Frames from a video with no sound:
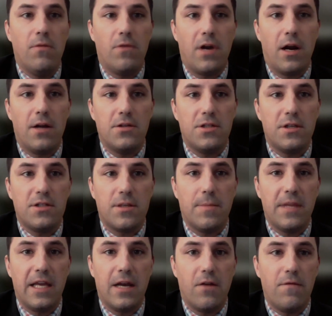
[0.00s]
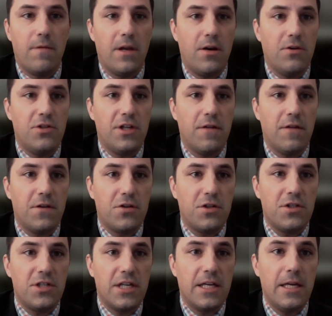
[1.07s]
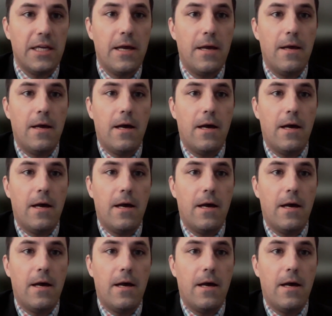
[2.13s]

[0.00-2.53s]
in regards to some of the energy efficiency